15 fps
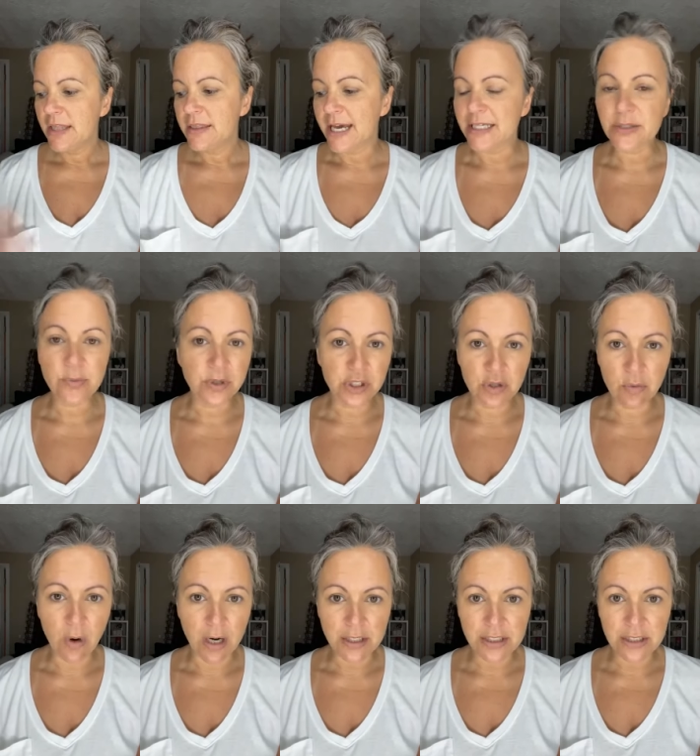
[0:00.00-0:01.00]
that's when you
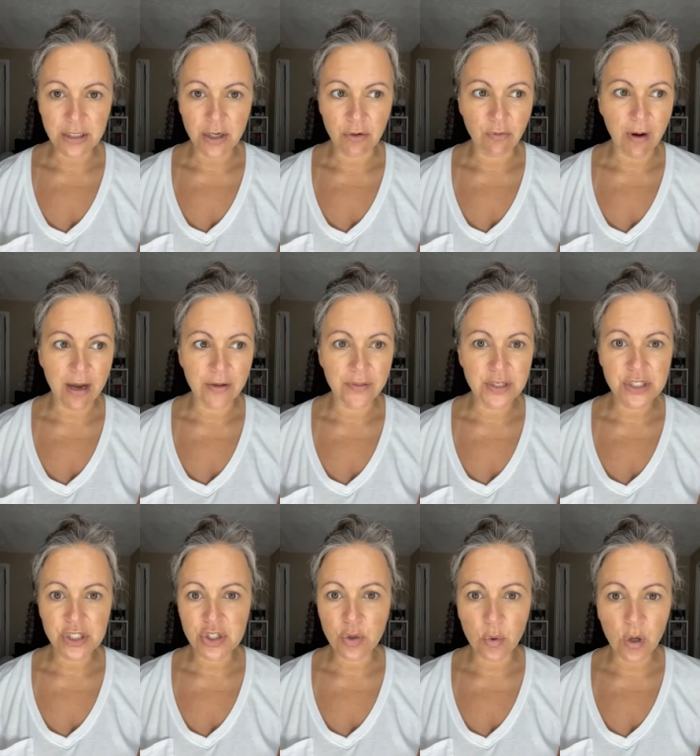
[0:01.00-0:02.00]
walked around the
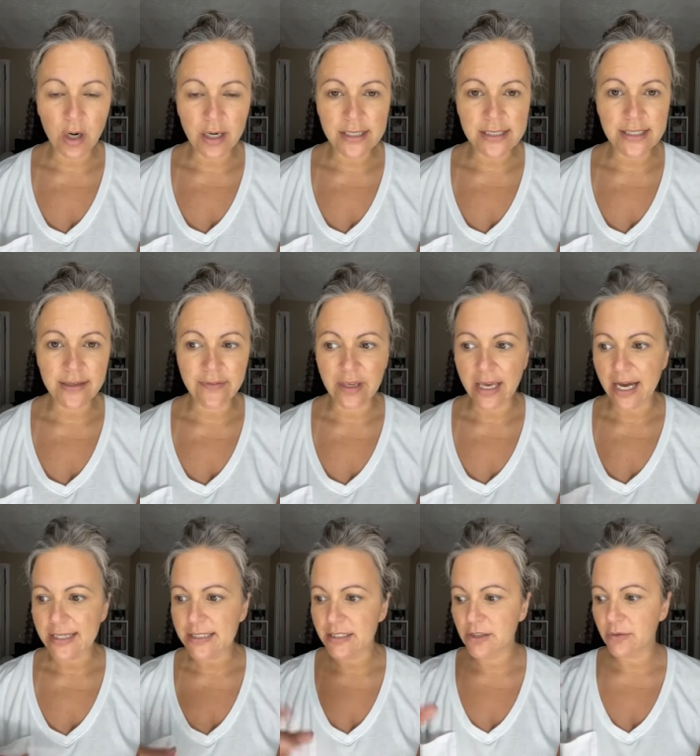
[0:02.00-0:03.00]
store at
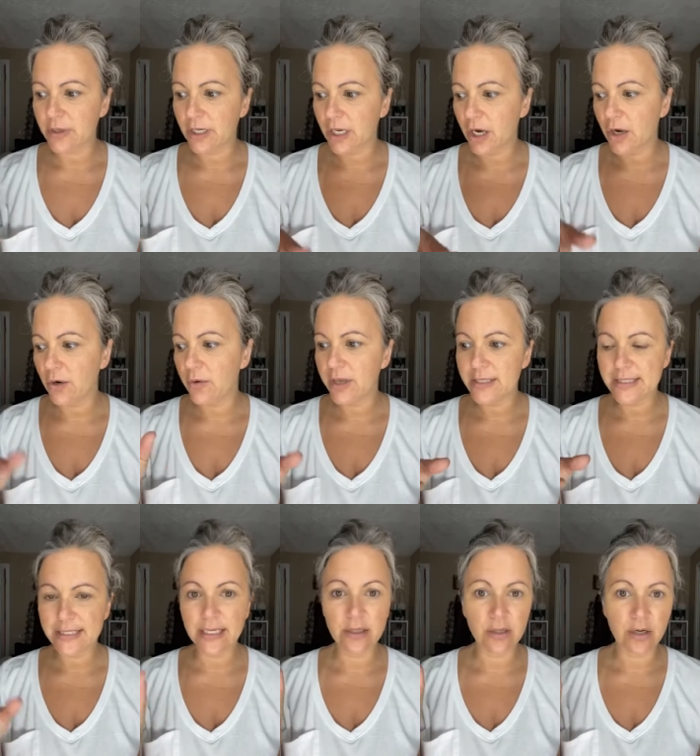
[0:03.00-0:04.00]
CVS and you're like, oh,
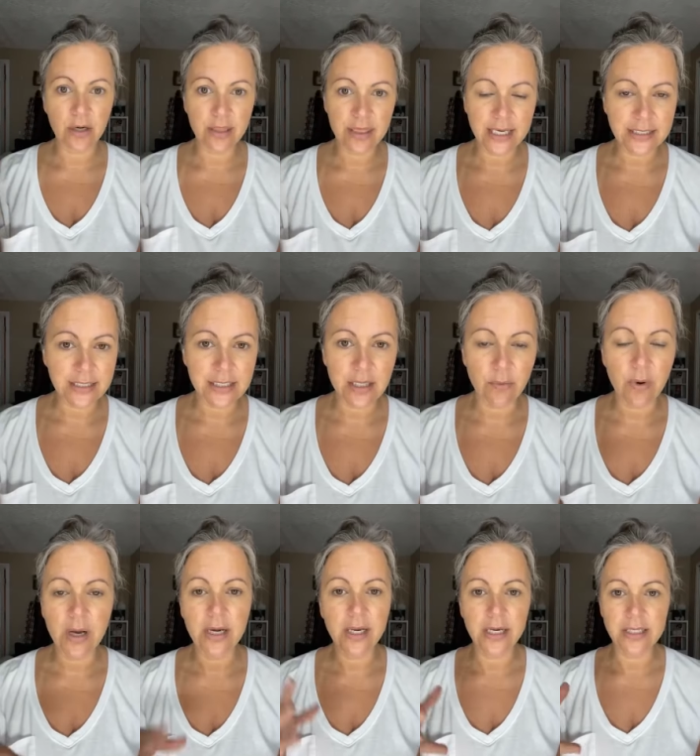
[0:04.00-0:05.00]
concealer, and that's the
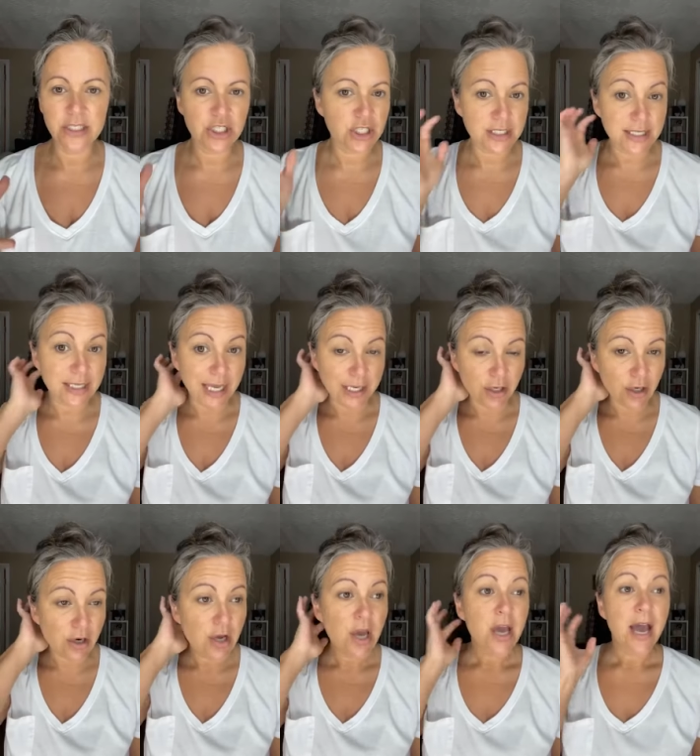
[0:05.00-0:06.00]
one, and it's just
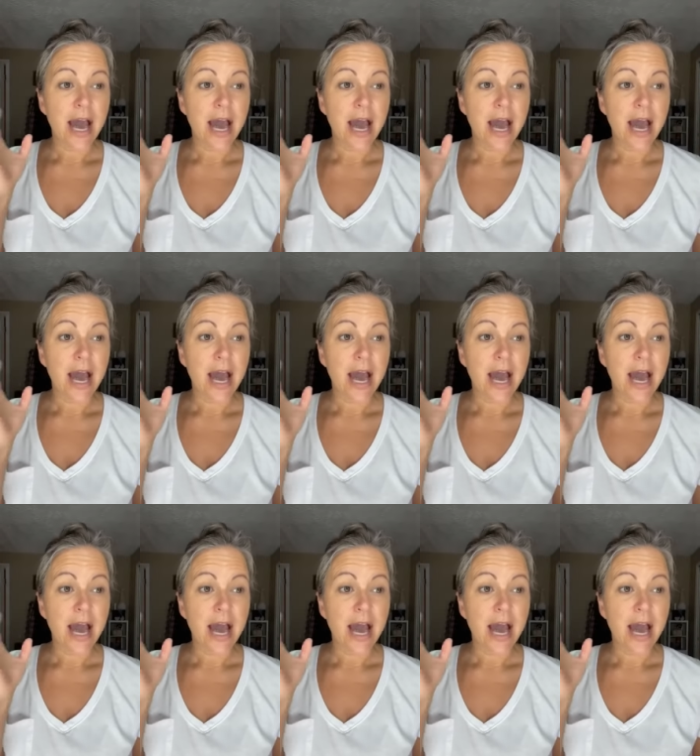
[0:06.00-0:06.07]
lighter.